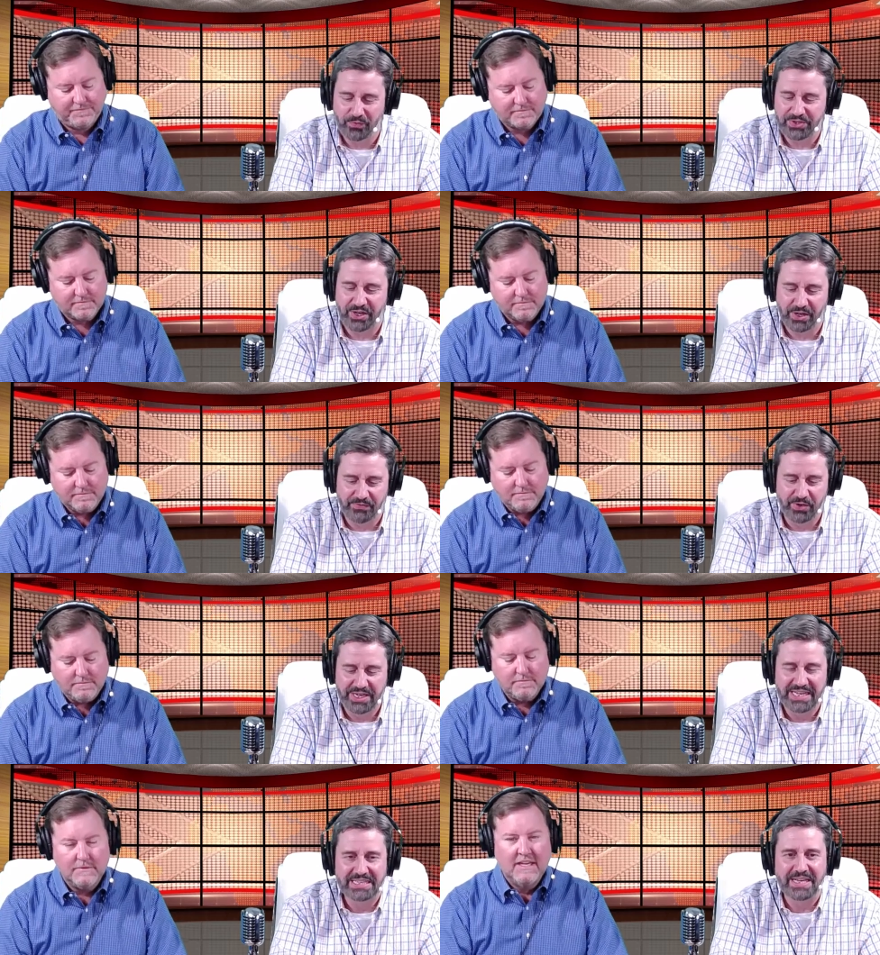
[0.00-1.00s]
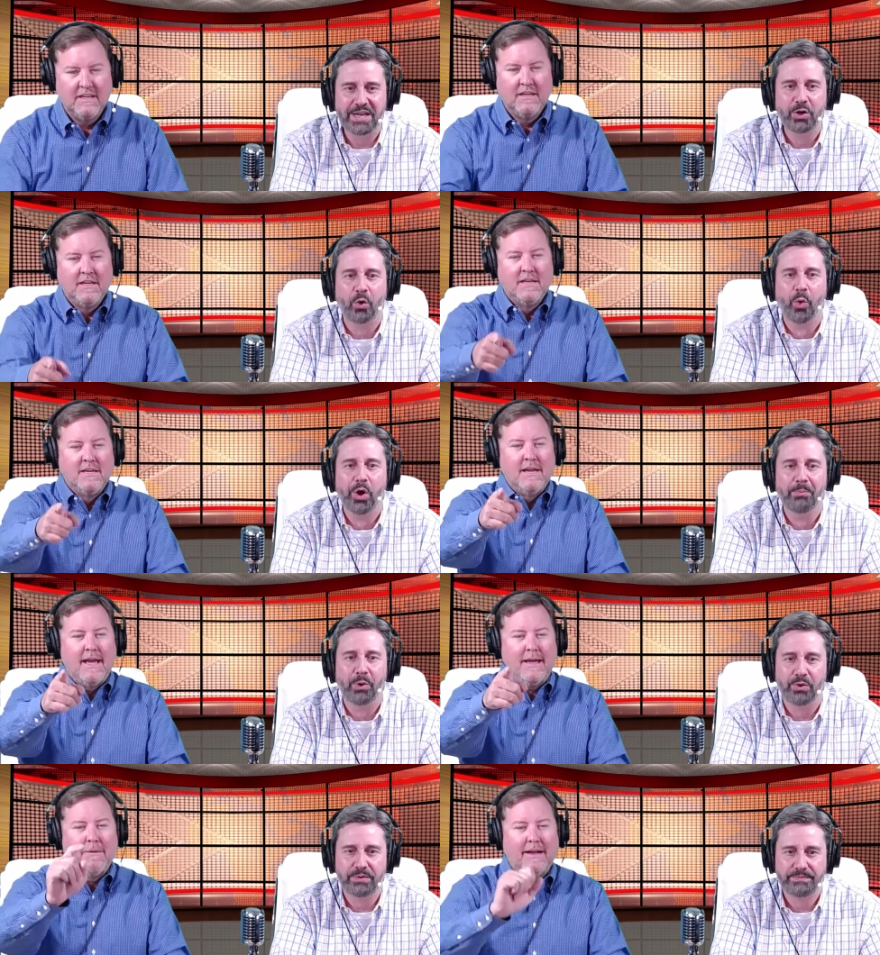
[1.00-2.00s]
Speaker 1: photographer. He is incredible. Hey,
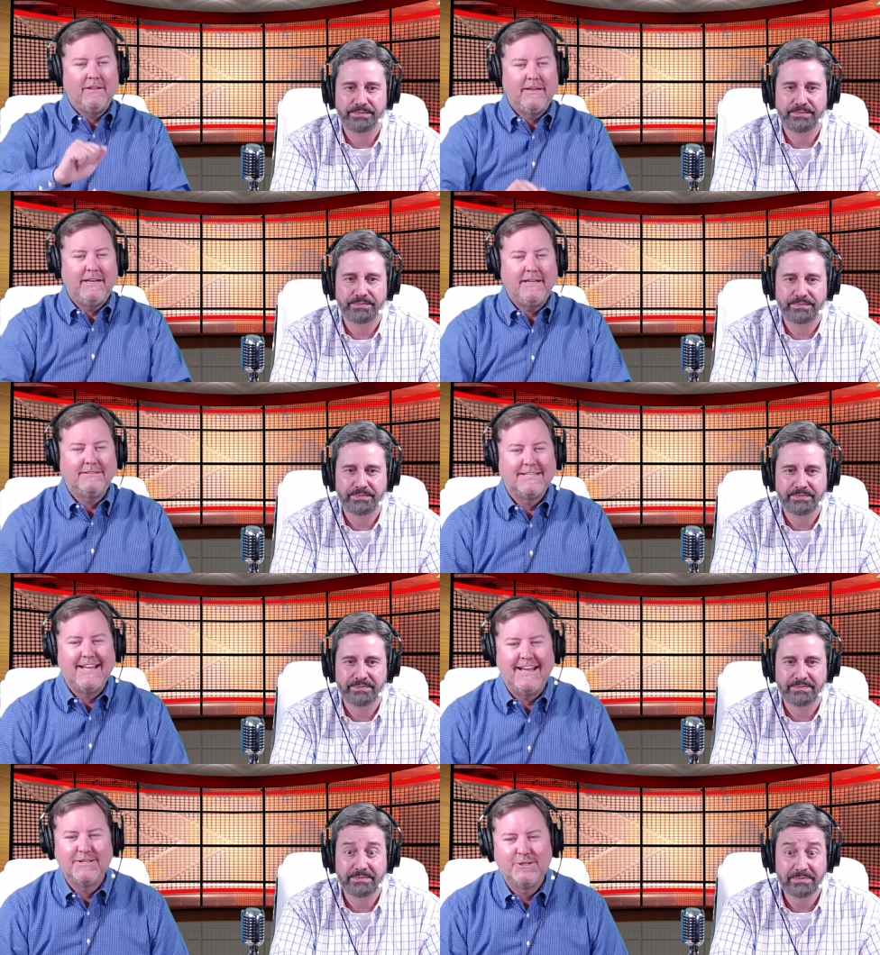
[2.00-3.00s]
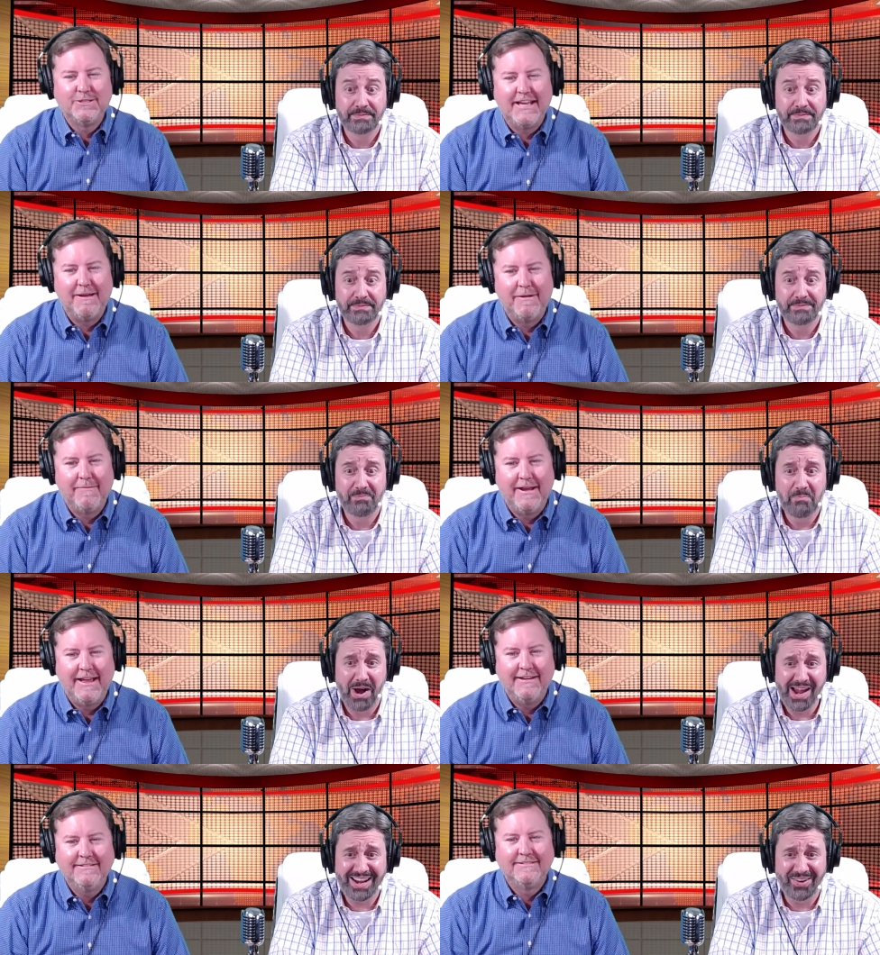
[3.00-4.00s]
Michael Eady, today's your day, my man.
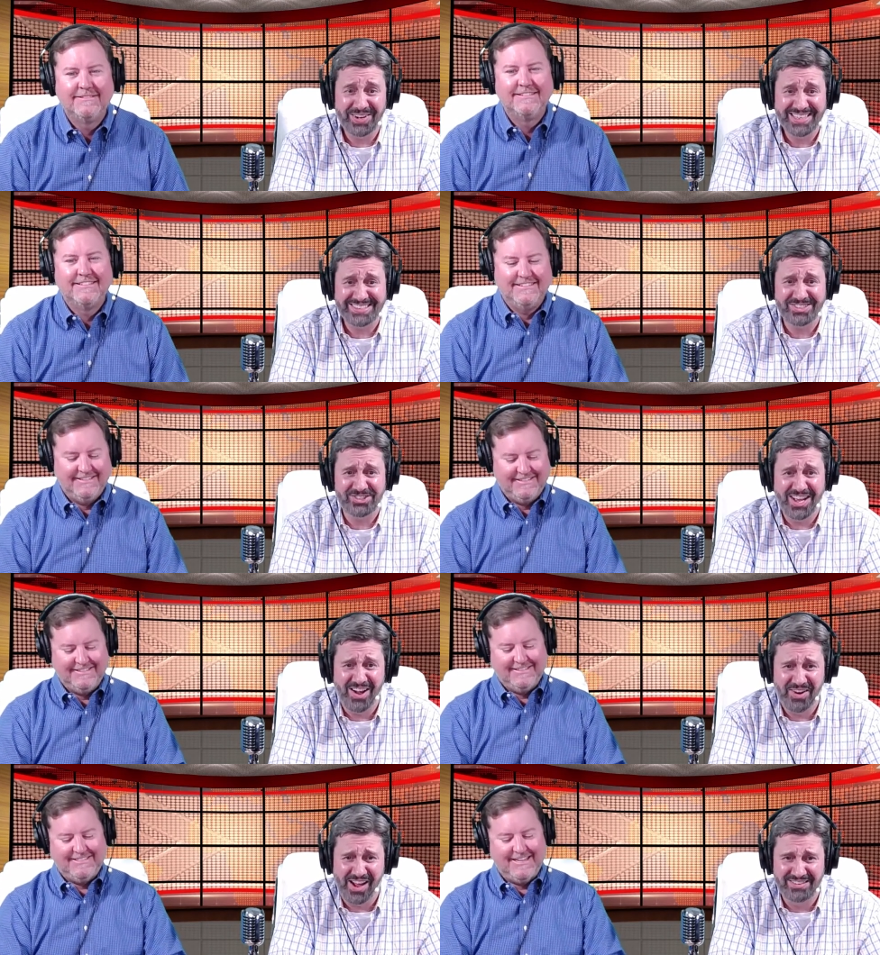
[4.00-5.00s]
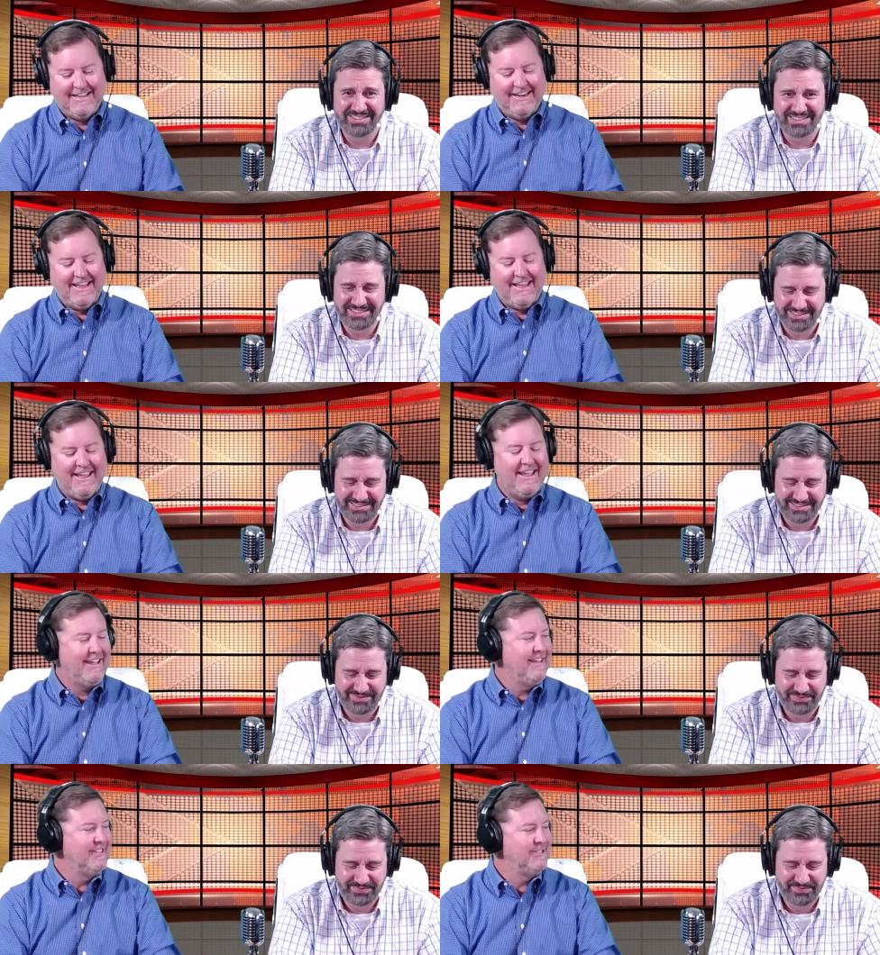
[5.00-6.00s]
Michael gets a shout out.
Speaker 2: Today
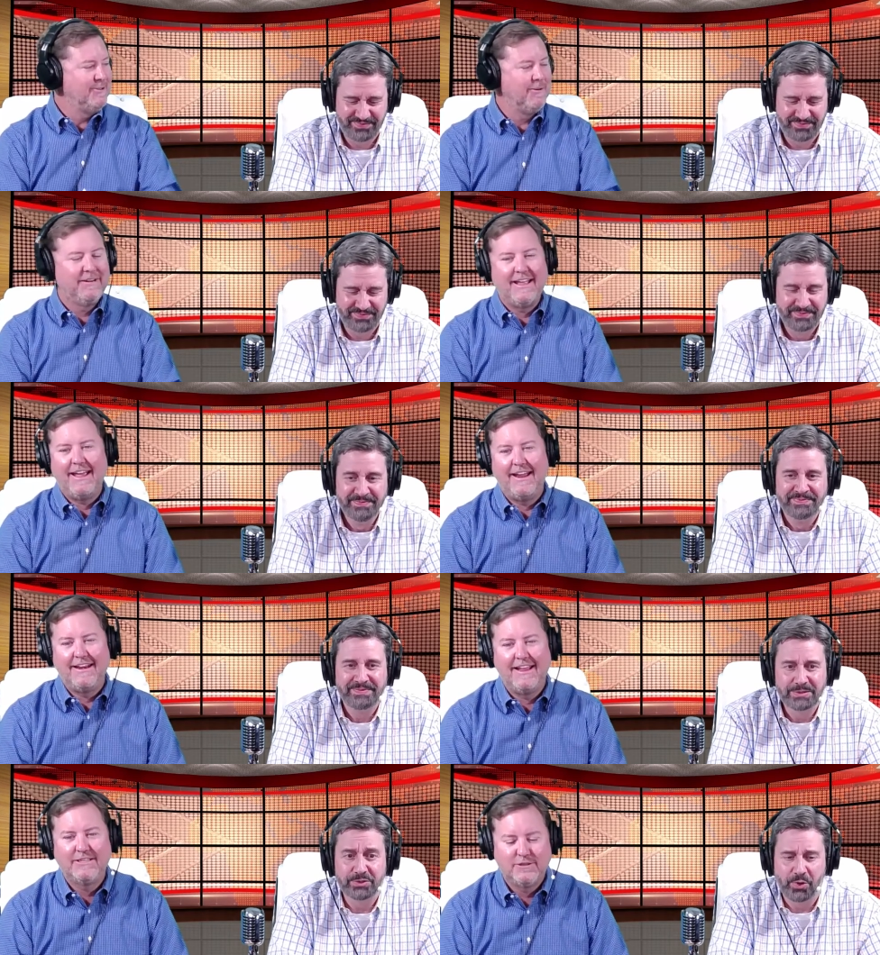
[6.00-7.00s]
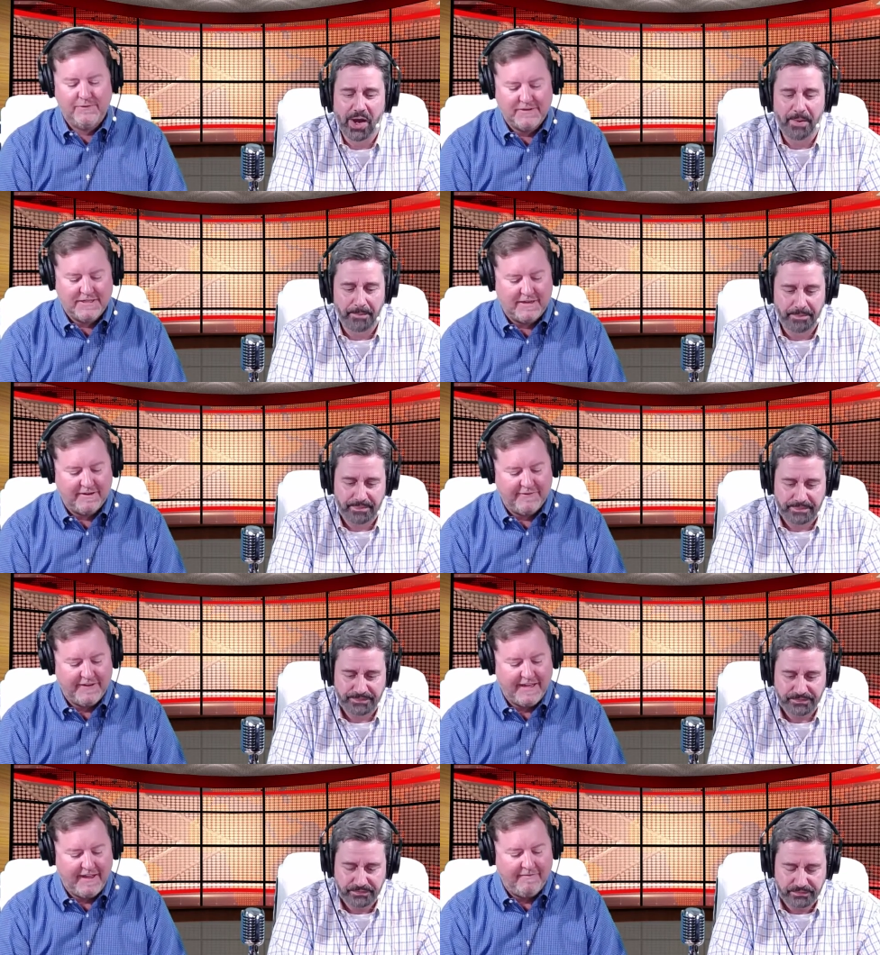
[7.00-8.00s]
is your day, Nature Photography
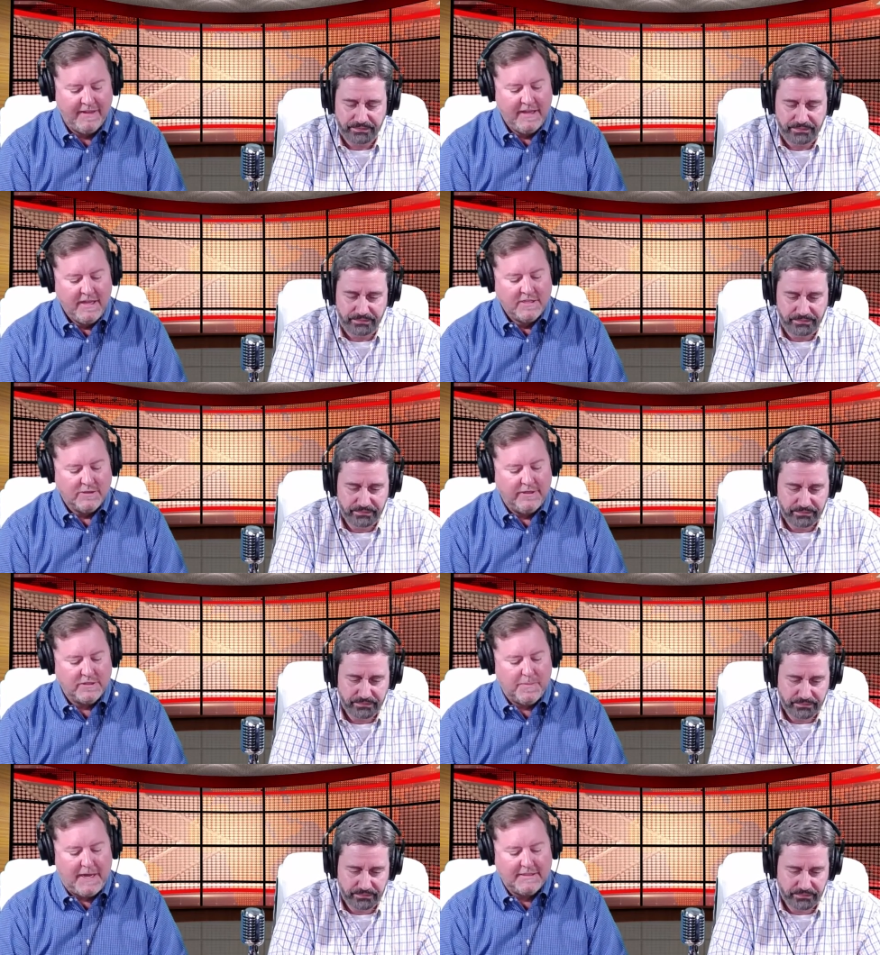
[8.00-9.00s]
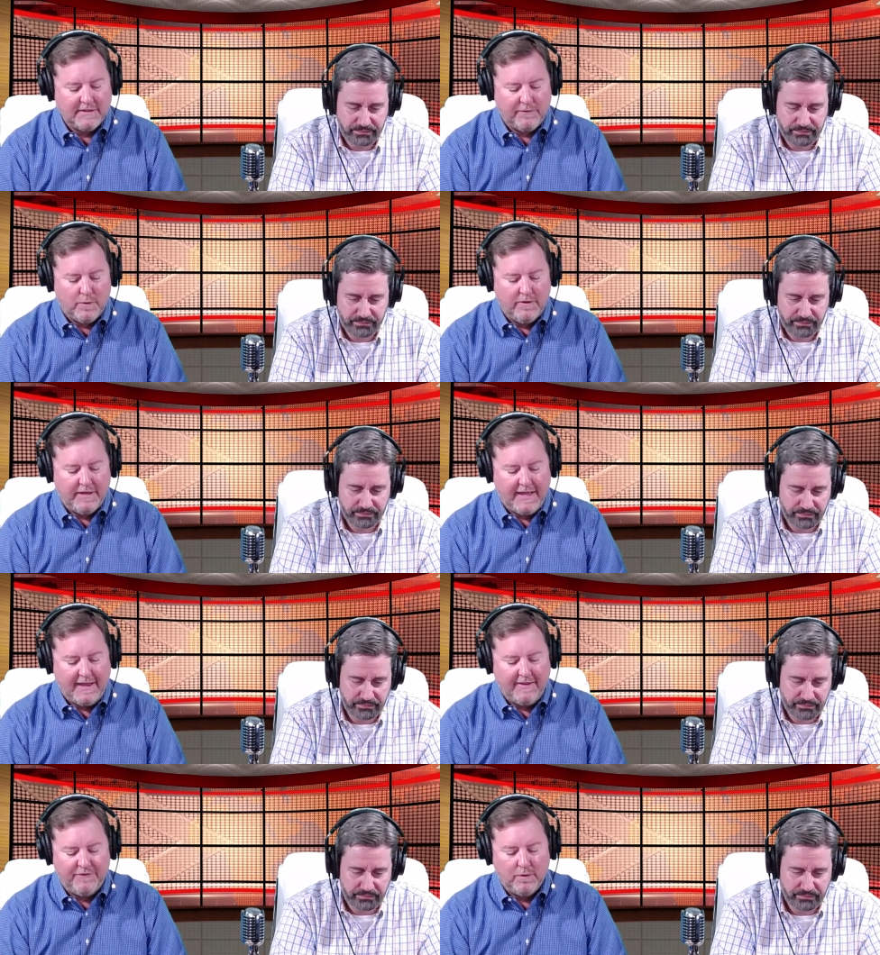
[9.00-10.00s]
Day. So here's the positive quote of the day.
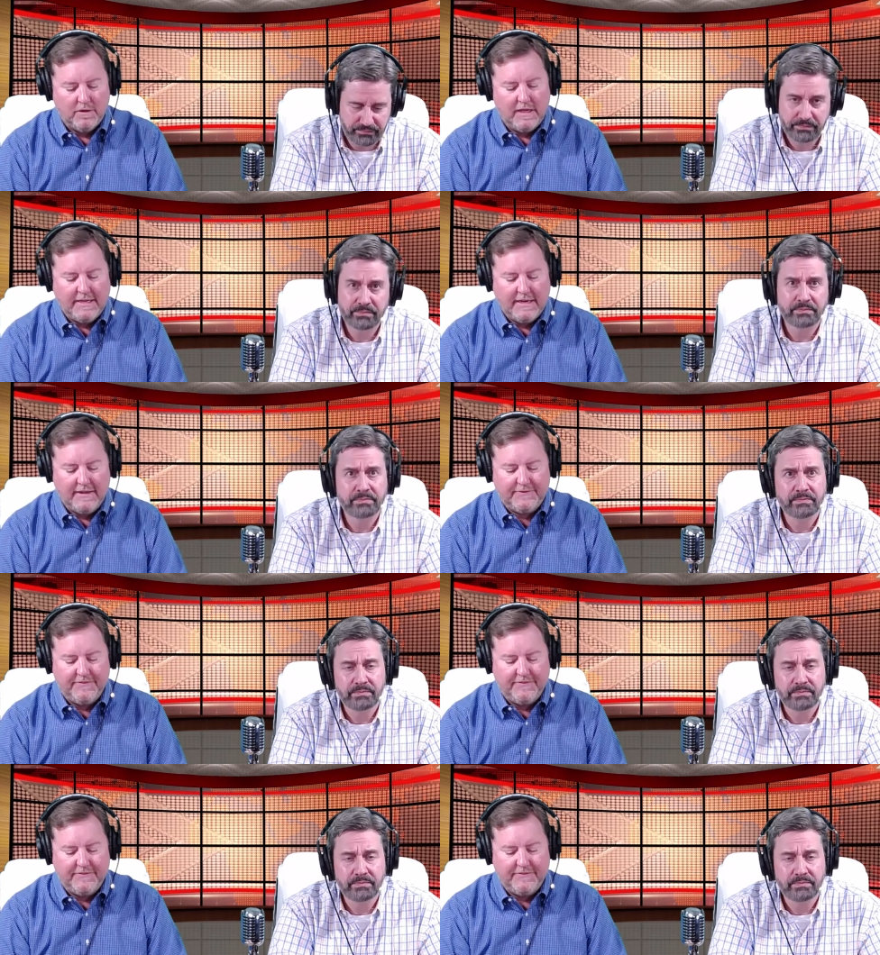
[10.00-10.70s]
If you are lucky enough to